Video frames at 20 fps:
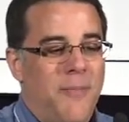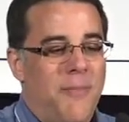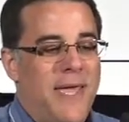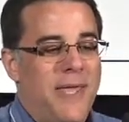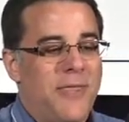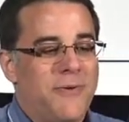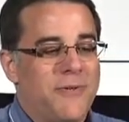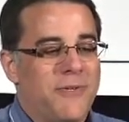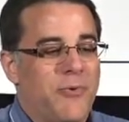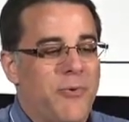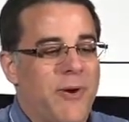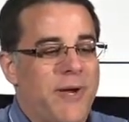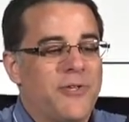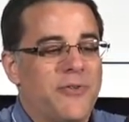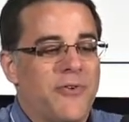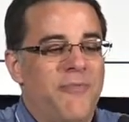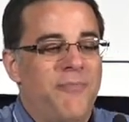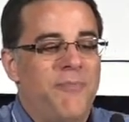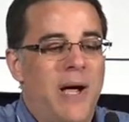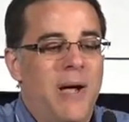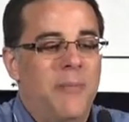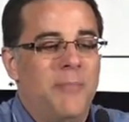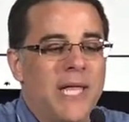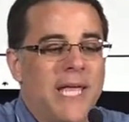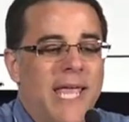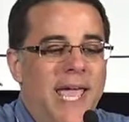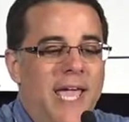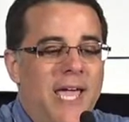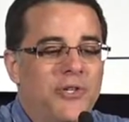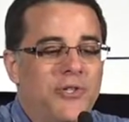Matthew is Director of
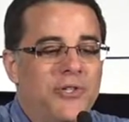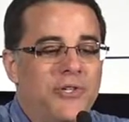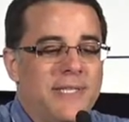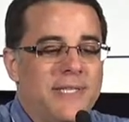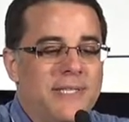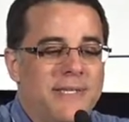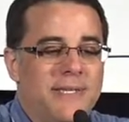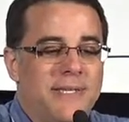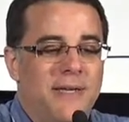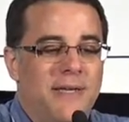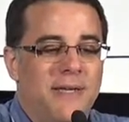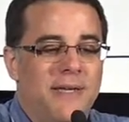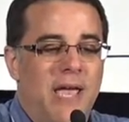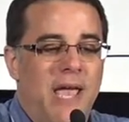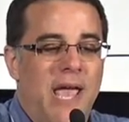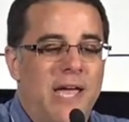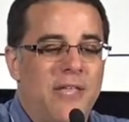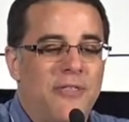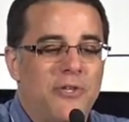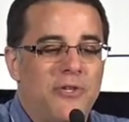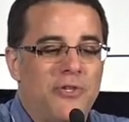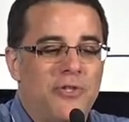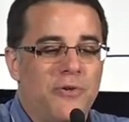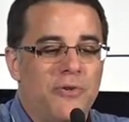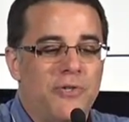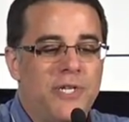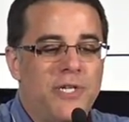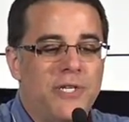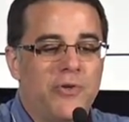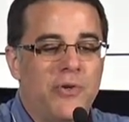Publications at the
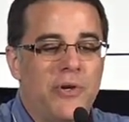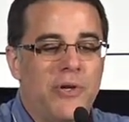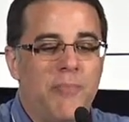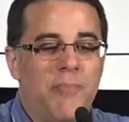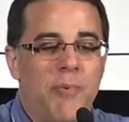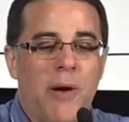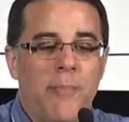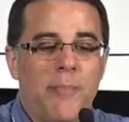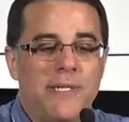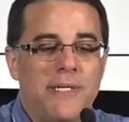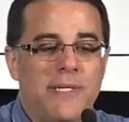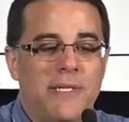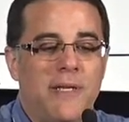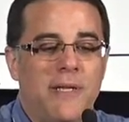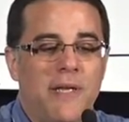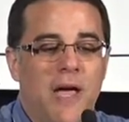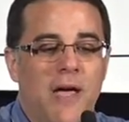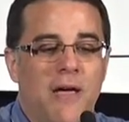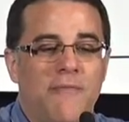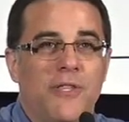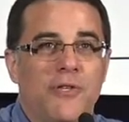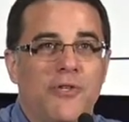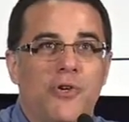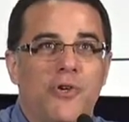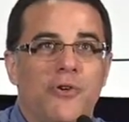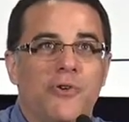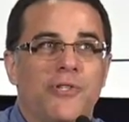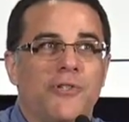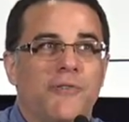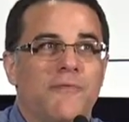Church History Department of the
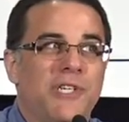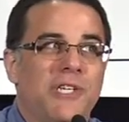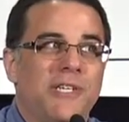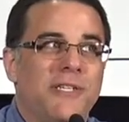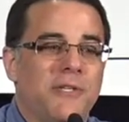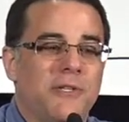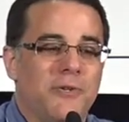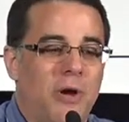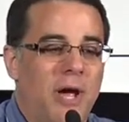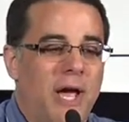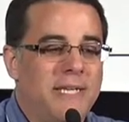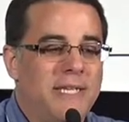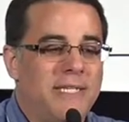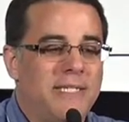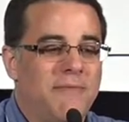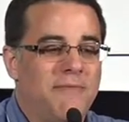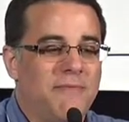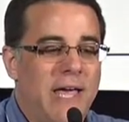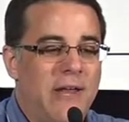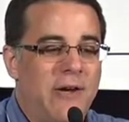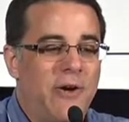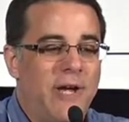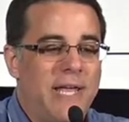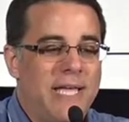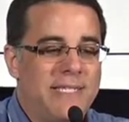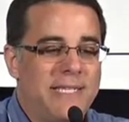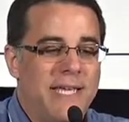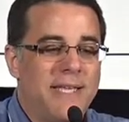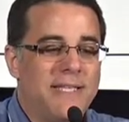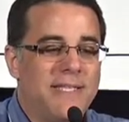Church of Jesus Christ of Latter-day
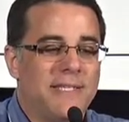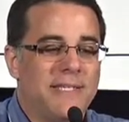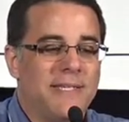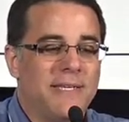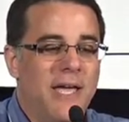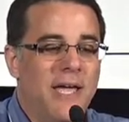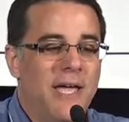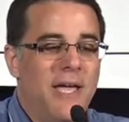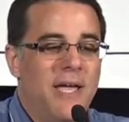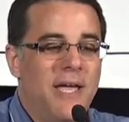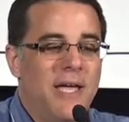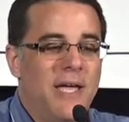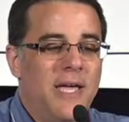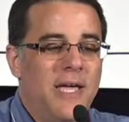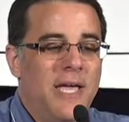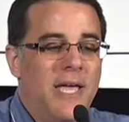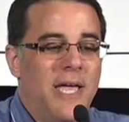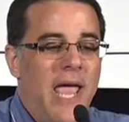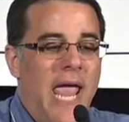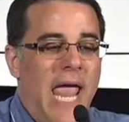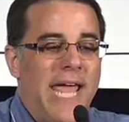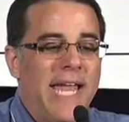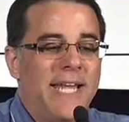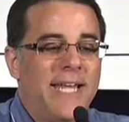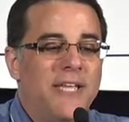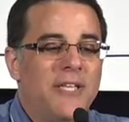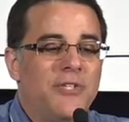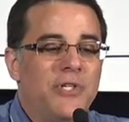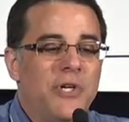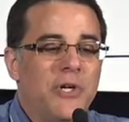Saints
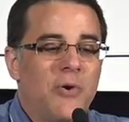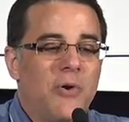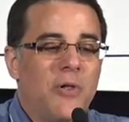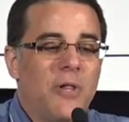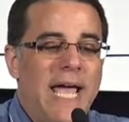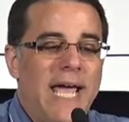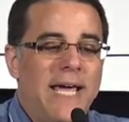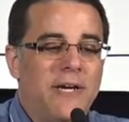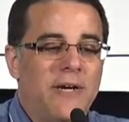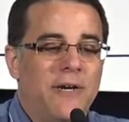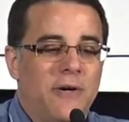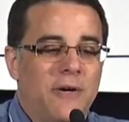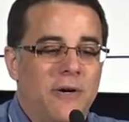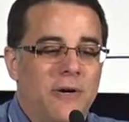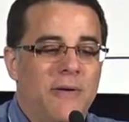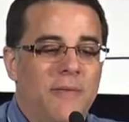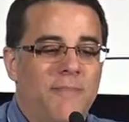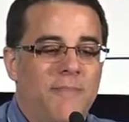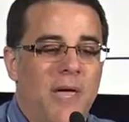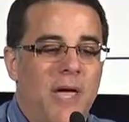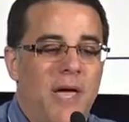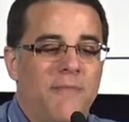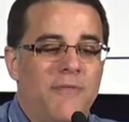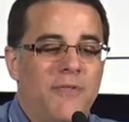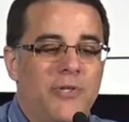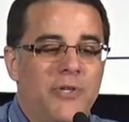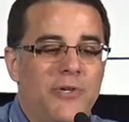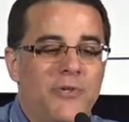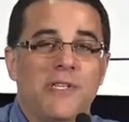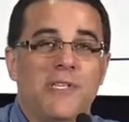and a General Editor of
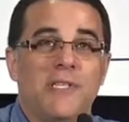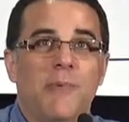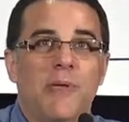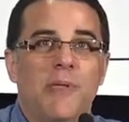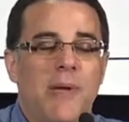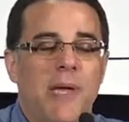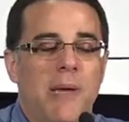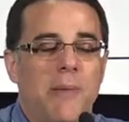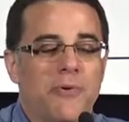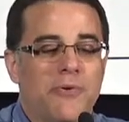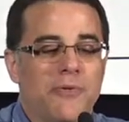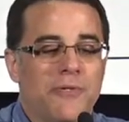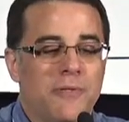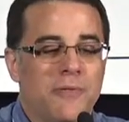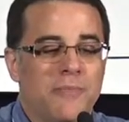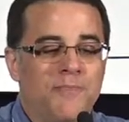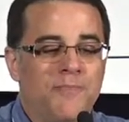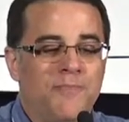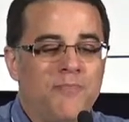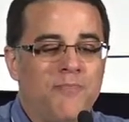the Joseph Smith Papers.